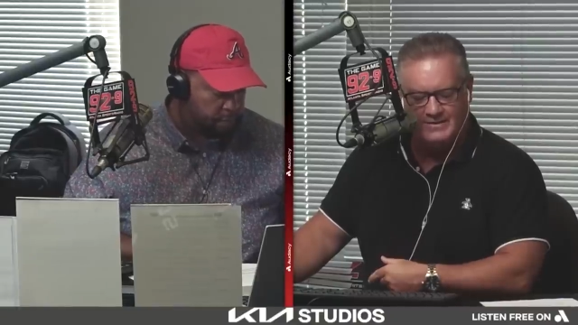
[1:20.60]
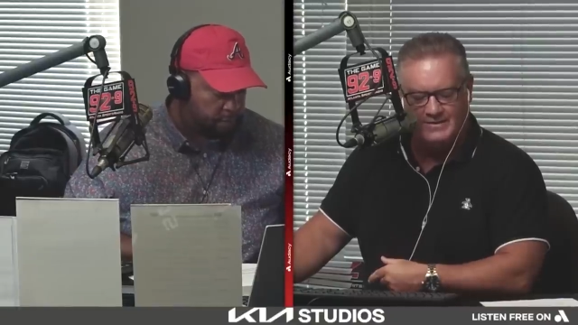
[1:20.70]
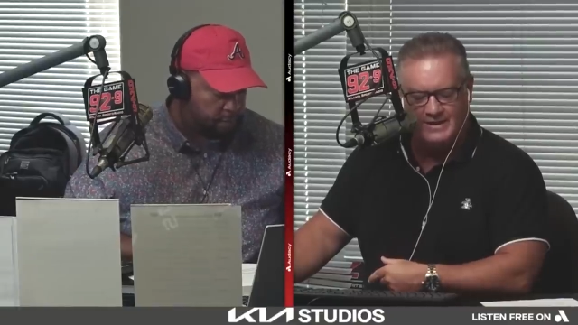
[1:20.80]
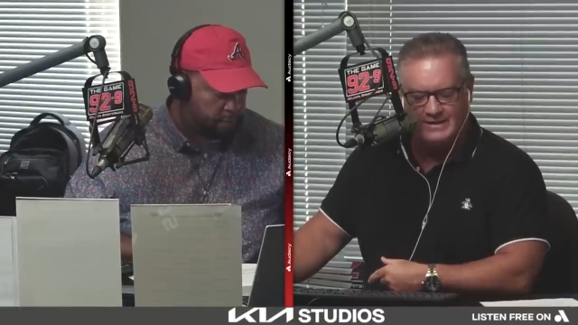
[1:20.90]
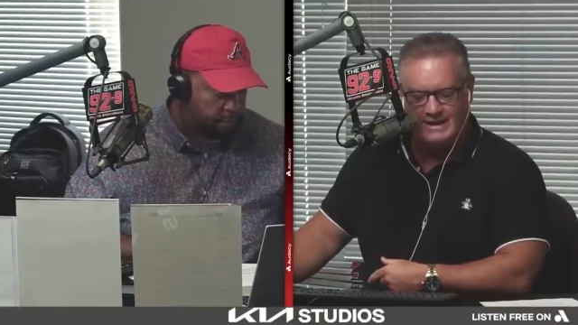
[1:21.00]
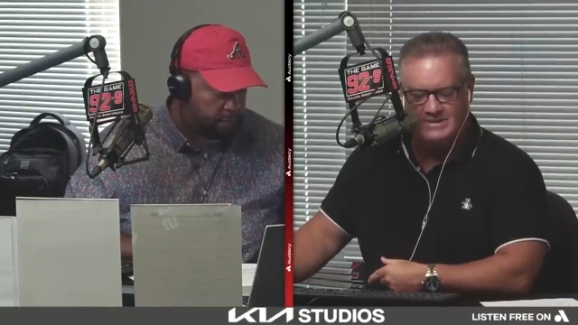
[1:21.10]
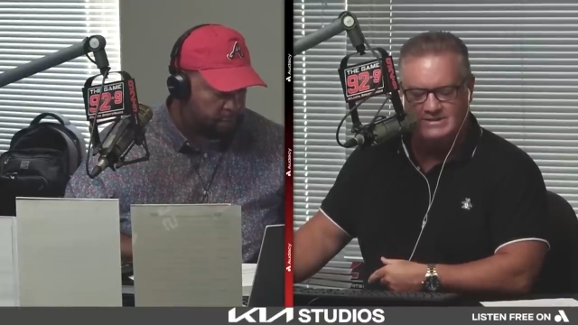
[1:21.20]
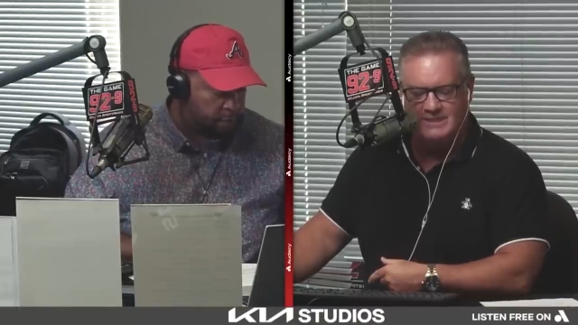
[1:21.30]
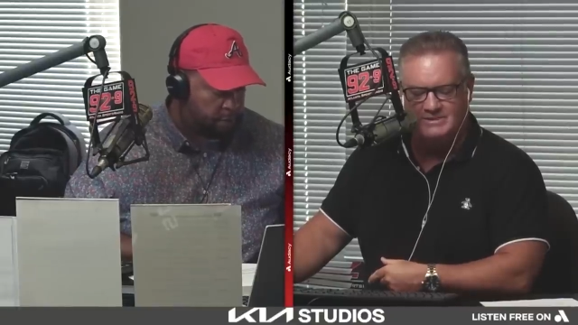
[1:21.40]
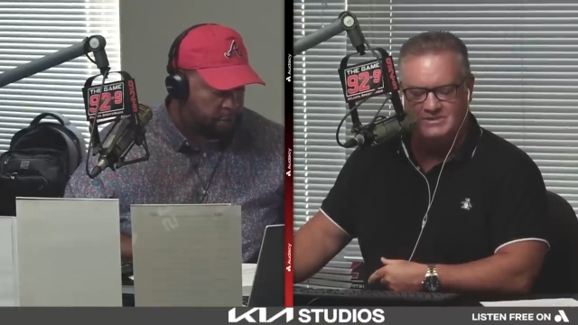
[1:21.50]
Speaker 1: last game of the
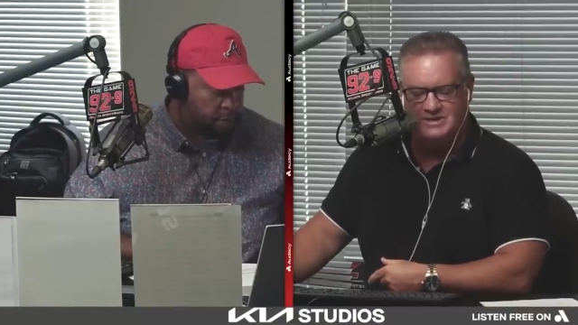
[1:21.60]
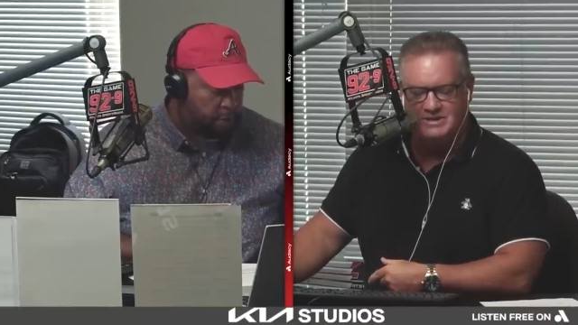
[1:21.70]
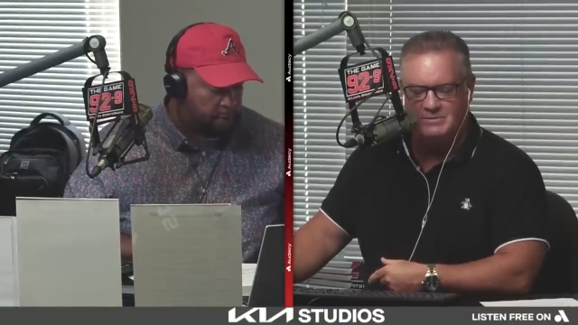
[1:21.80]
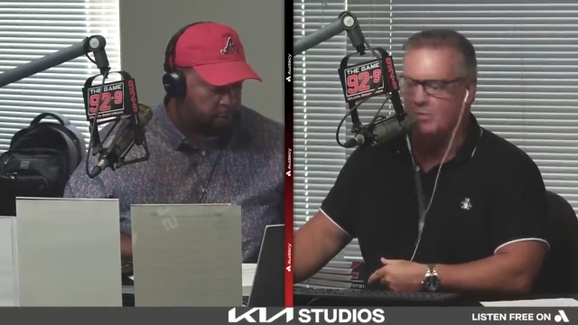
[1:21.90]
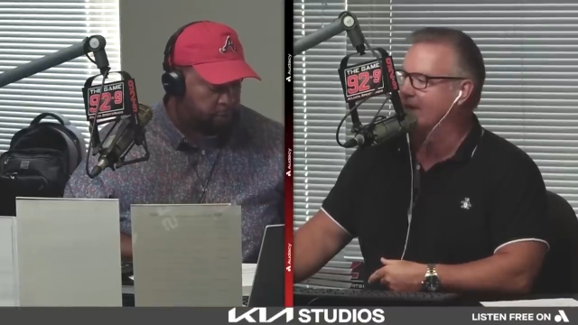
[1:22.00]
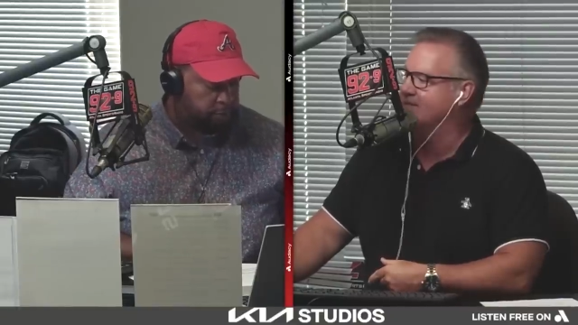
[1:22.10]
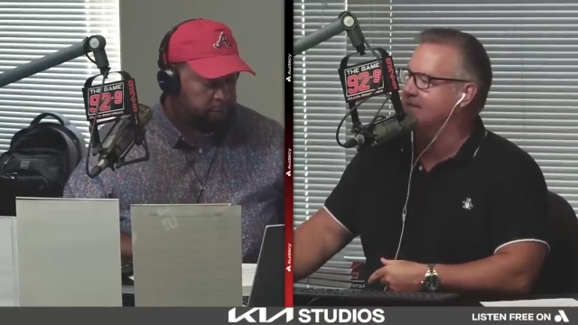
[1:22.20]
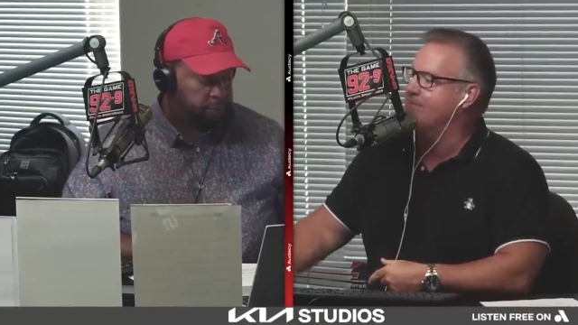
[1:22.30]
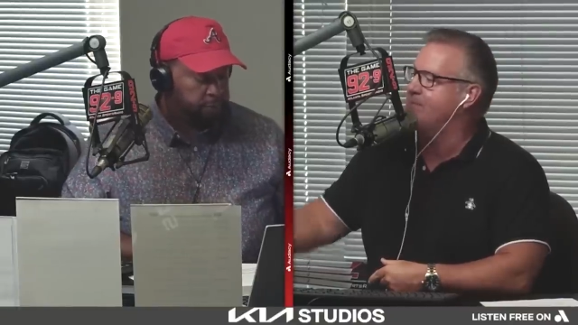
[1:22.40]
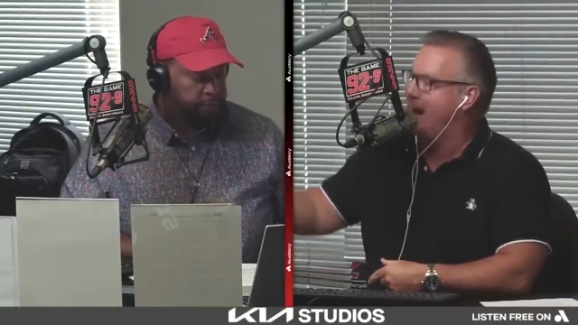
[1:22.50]
season that we won against Tampa
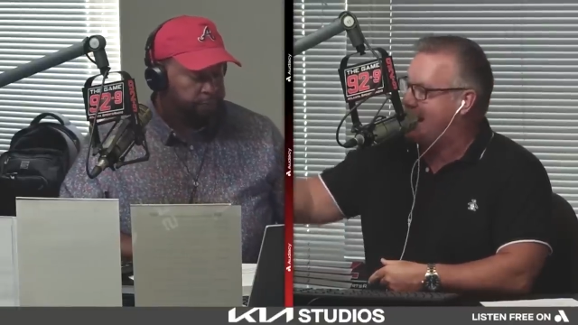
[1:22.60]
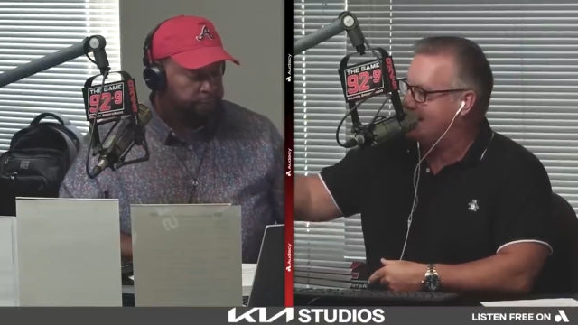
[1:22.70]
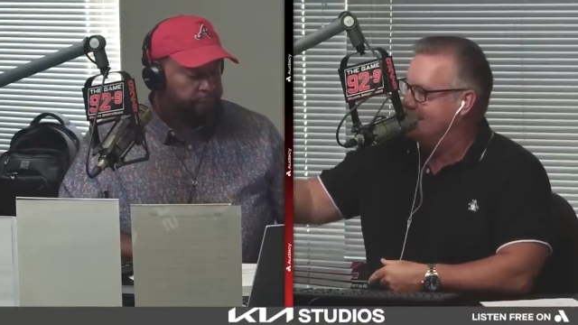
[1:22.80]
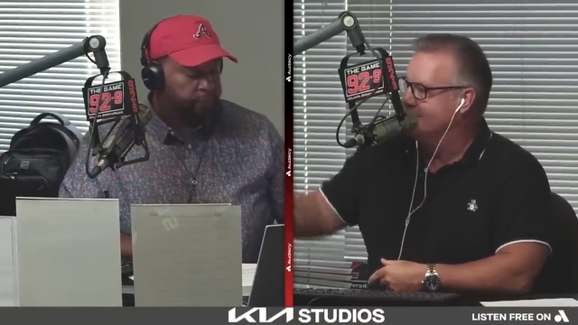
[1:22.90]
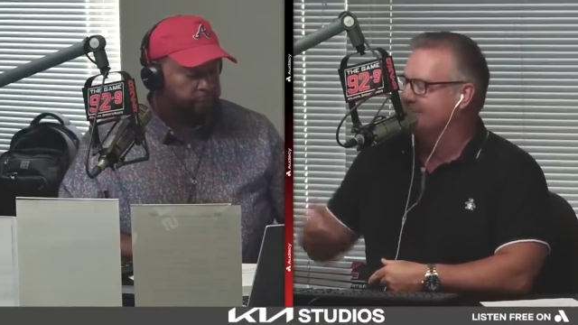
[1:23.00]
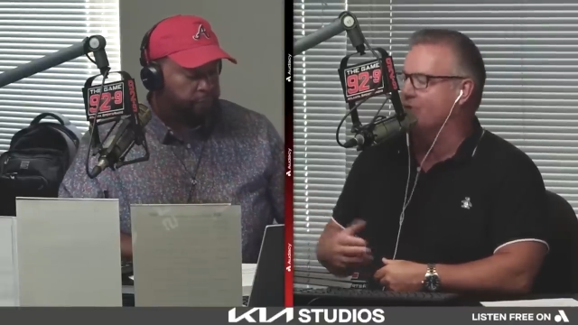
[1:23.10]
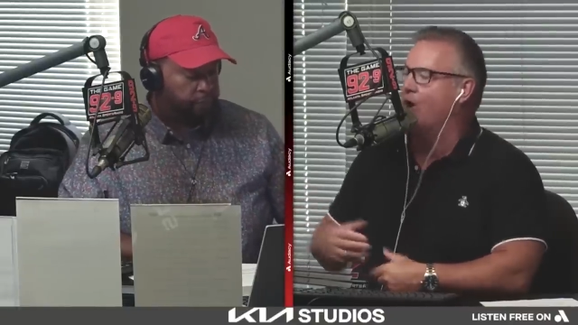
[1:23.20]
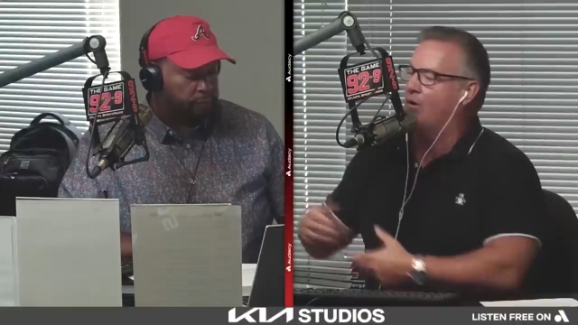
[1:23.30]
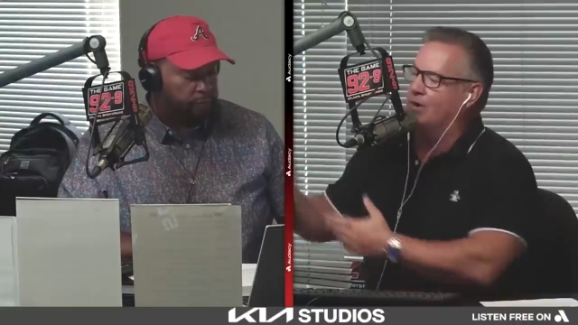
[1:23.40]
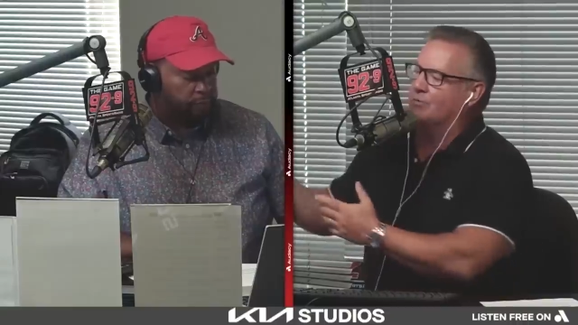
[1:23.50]
Bay. So caught
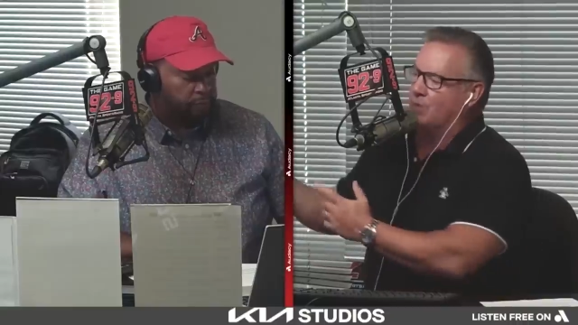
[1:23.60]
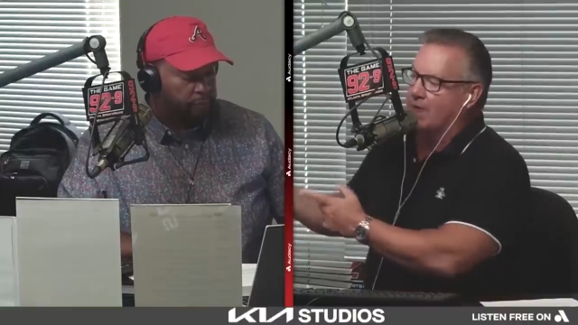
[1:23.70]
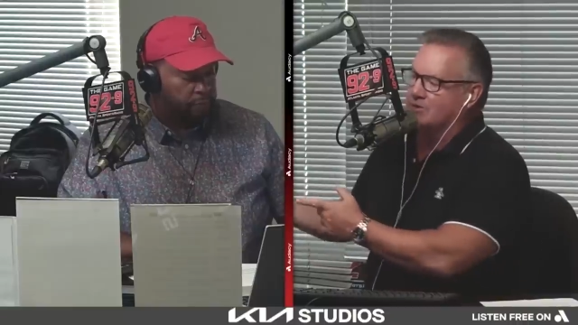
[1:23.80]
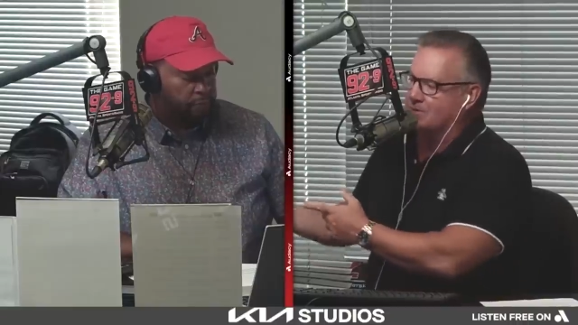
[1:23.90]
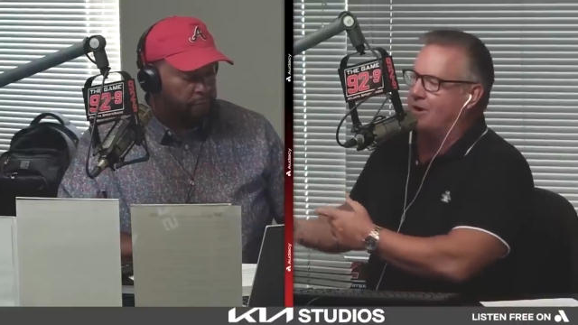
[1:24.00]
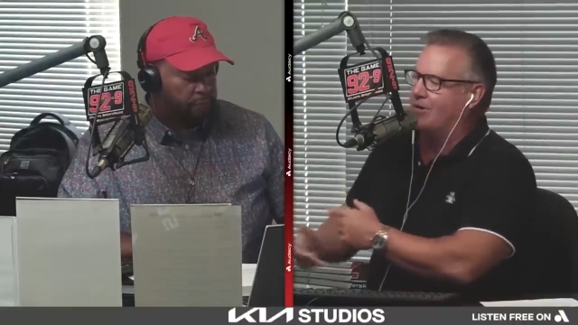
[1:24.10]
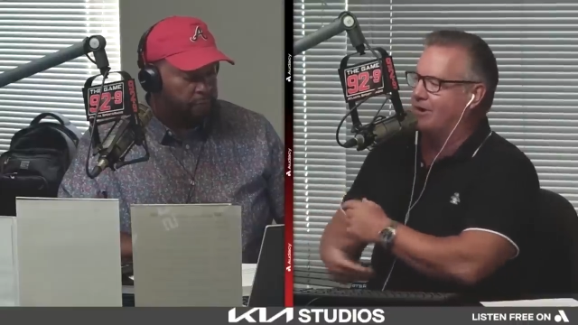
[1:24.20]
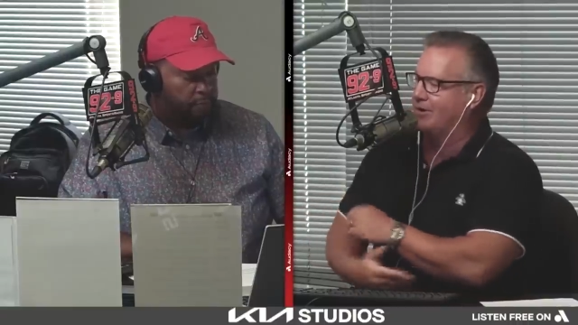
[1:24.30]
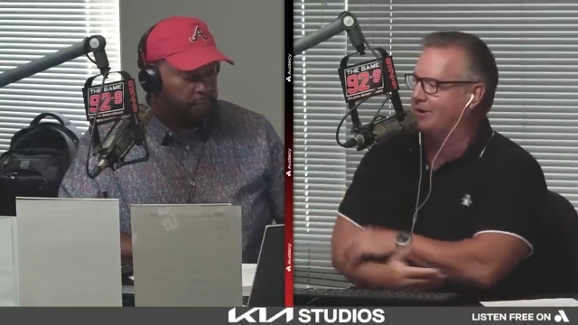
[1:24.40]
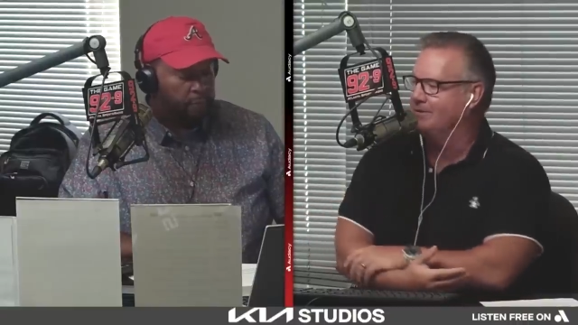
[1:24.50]
one one of those from
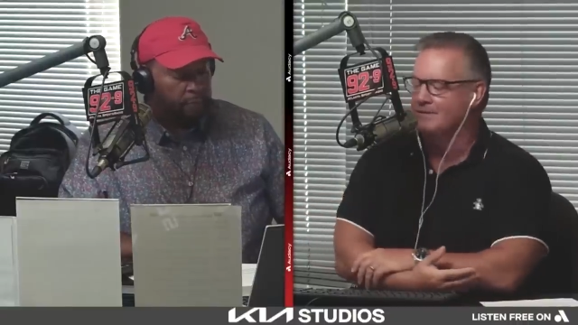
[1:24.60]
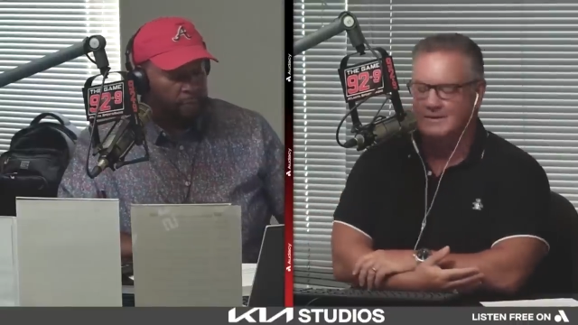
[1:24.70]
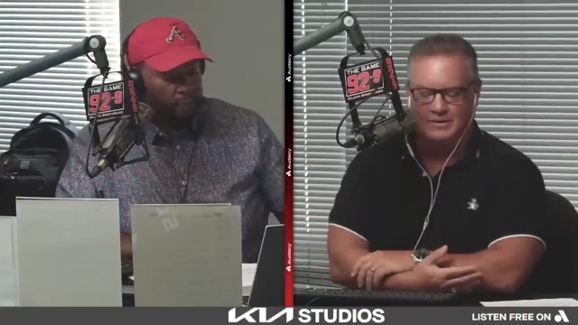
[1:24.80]
Mariota, got